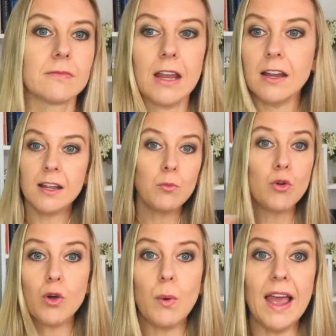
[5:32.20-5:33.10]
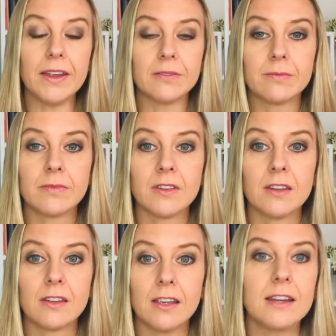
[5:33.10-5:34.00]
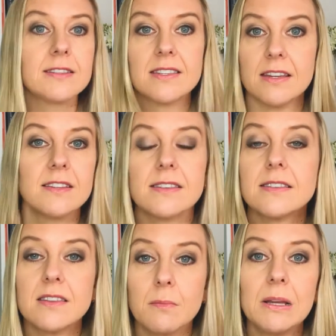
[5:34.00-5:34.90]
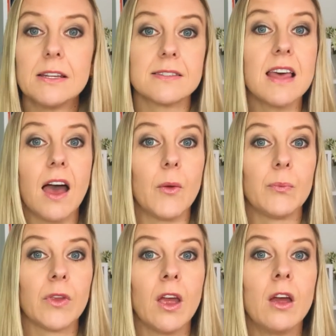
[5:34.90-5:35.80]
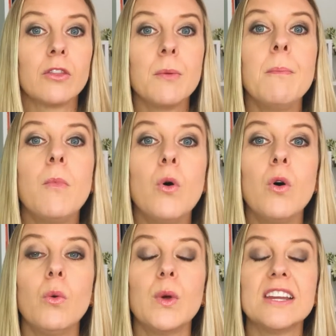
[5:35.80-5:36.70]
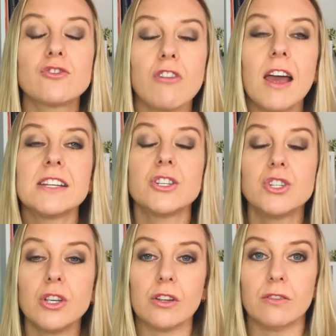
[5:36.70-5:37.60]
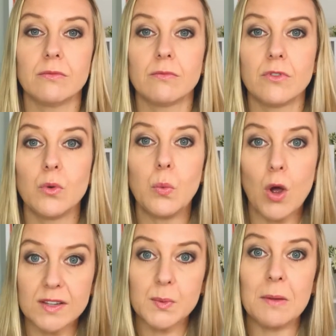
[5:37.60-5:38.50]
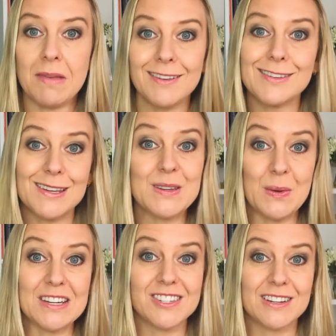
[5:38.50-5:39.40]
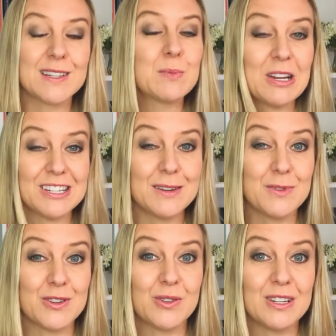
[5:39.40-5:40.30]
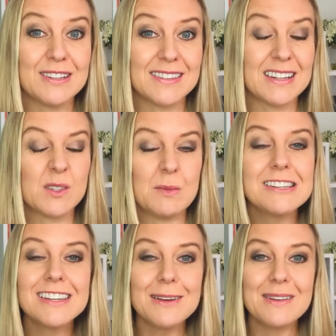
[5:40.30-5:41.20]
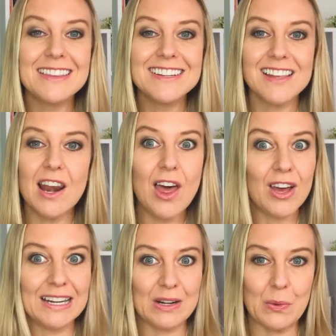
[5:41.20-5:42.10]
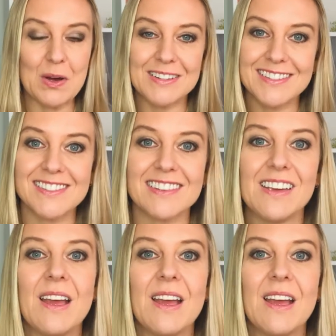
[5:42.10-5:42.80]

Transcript: And then walk away. It's as simple as that. The more we try to do, the worse we make the situation, especially with toddlers, and especially with these alert little ones.